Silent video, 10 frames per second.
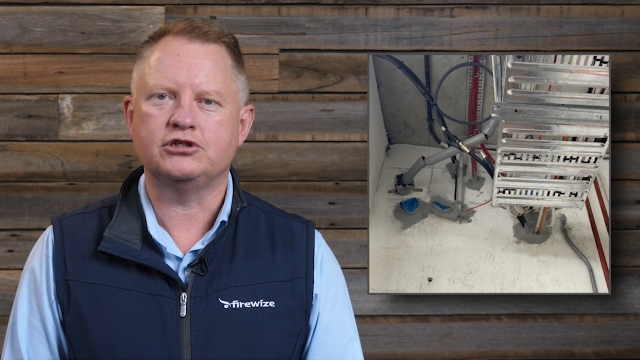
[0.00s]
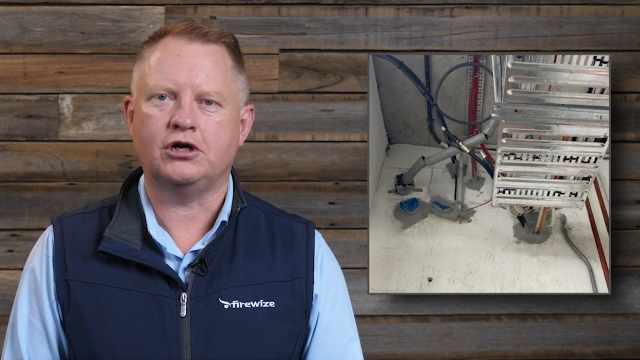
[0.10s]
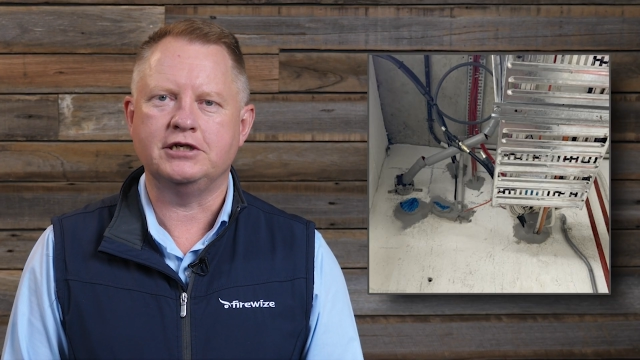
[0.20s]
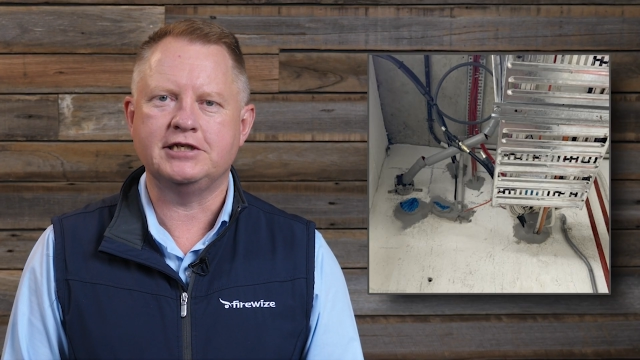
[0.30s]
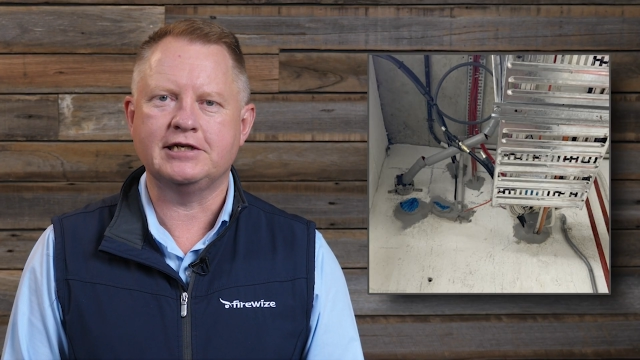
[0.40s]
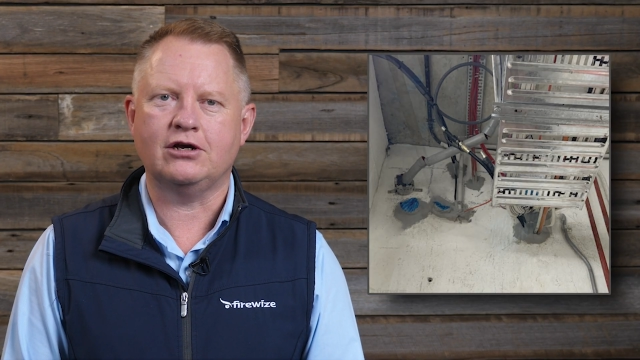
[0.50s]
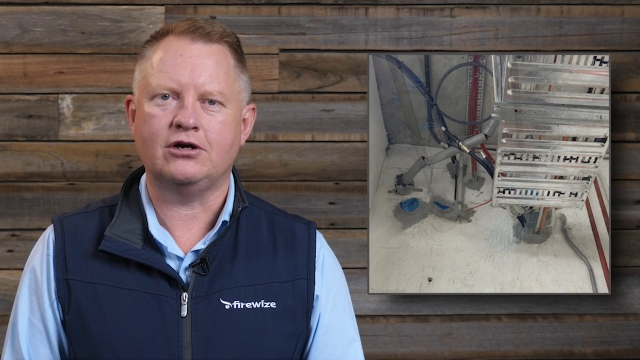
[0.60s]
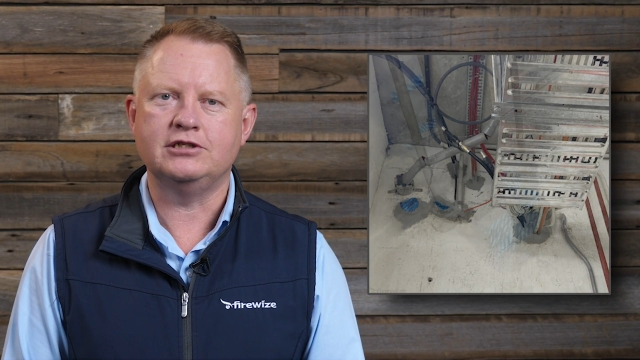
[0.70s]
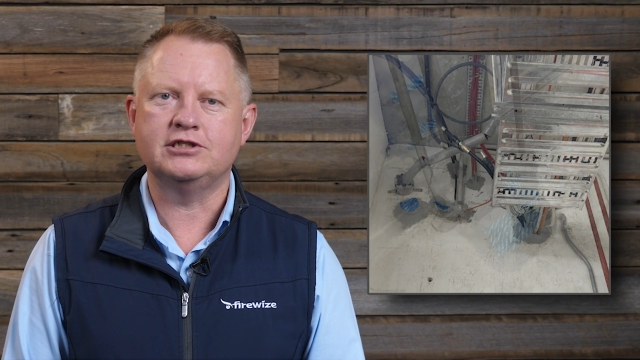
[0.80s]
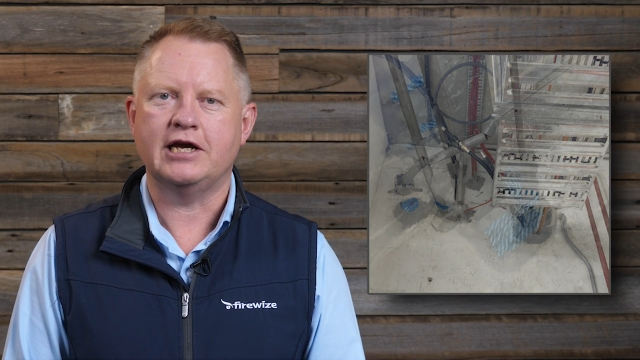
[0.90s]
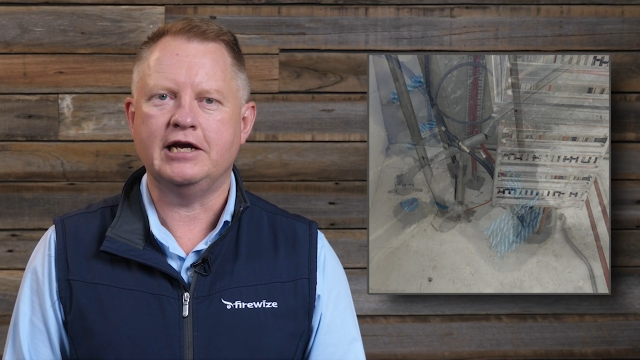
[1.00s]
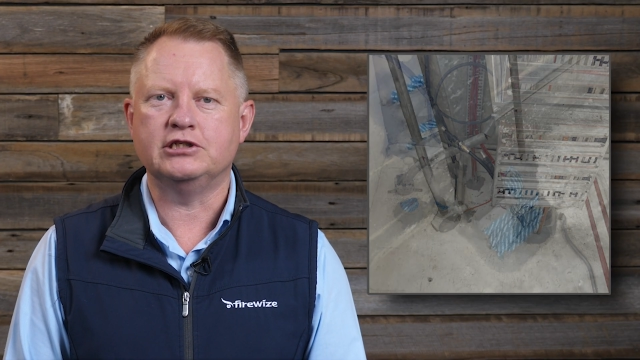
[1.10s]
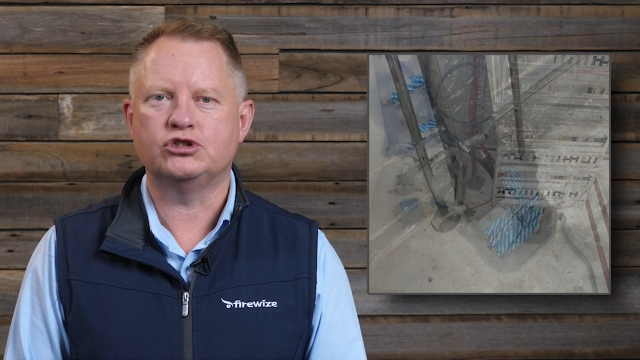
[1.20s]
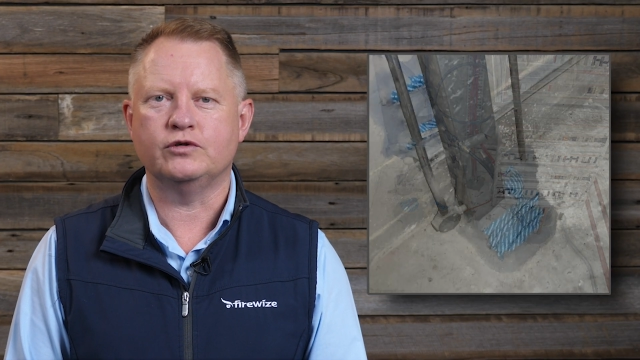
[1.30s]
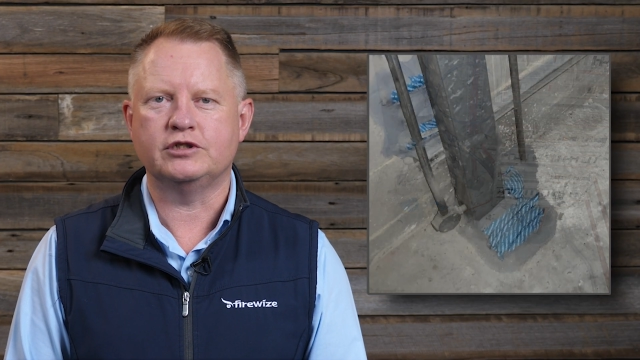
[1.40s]
tight deadlines and
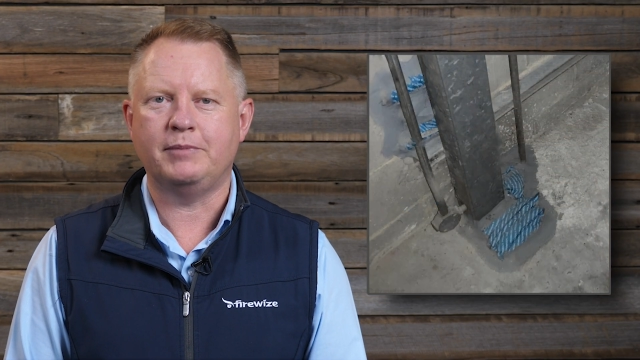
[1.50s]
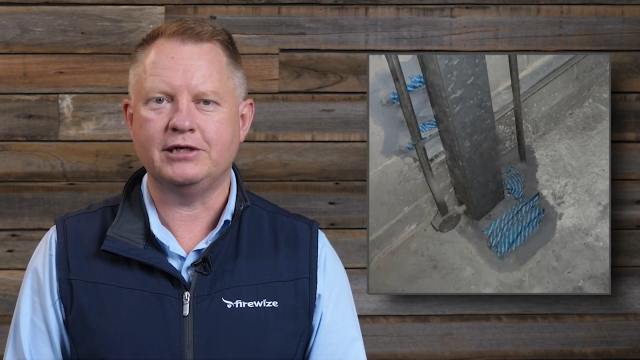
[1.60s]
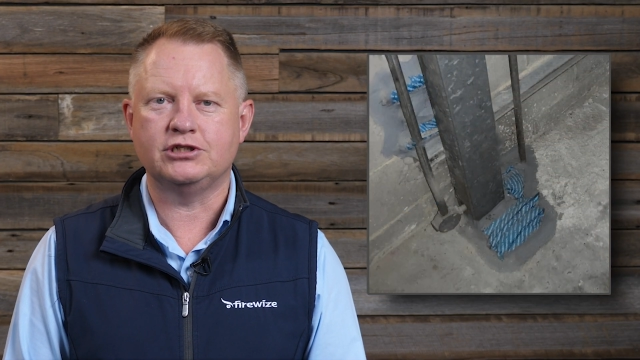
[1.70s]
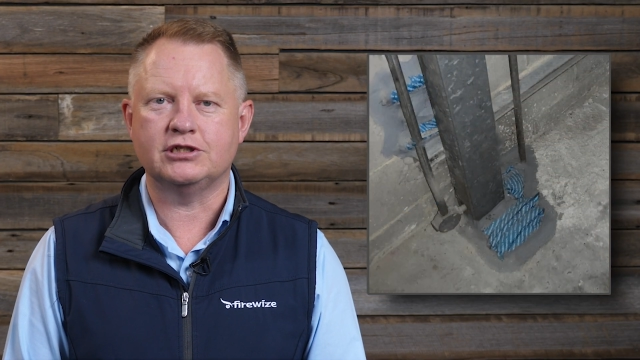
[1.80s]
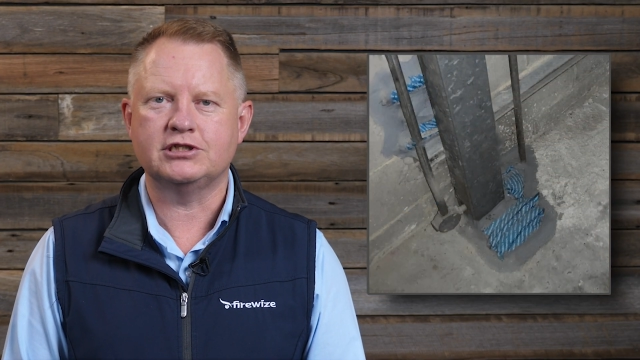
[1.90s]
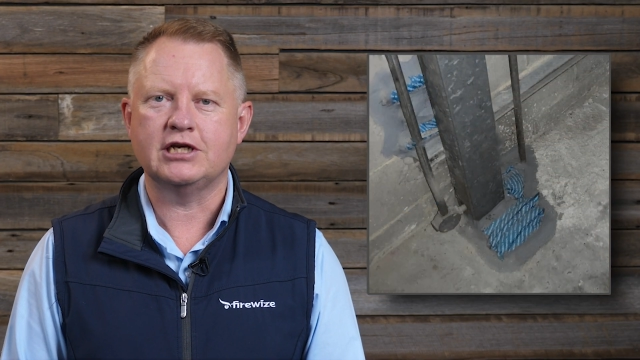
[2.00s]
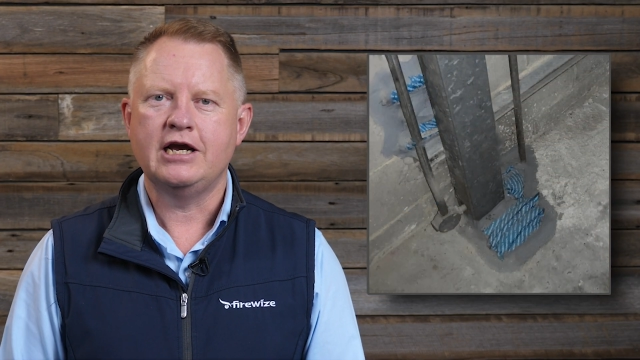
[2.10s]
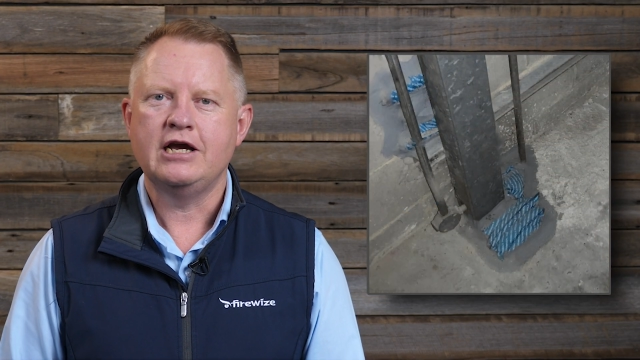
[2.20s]
strict budgets,